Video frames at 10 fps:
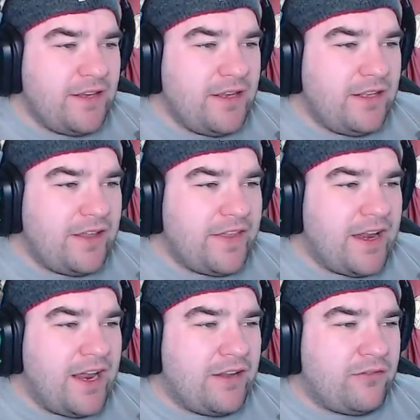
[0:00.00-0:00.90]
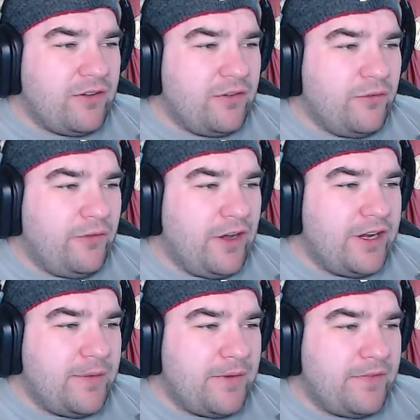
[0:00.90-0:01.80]
Get that extra little fire
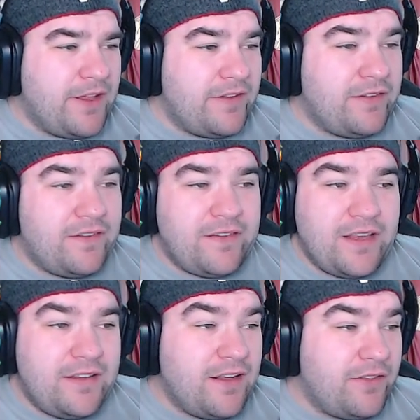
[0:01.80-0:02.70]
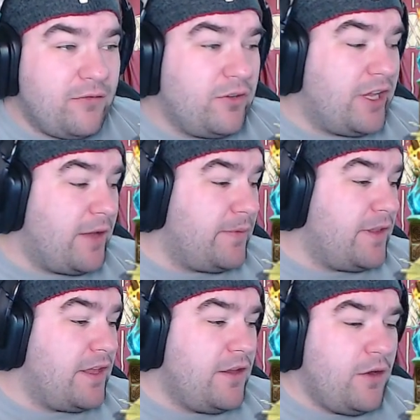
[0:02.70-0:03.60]
debuff there. As you can see, nothing really happened
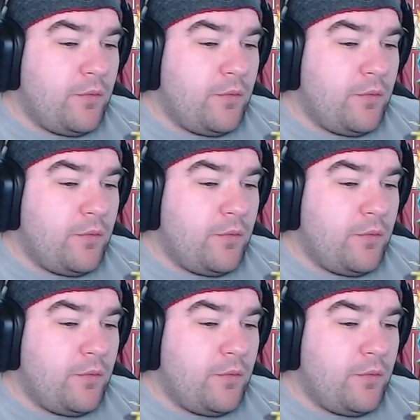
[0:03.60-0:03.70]
there.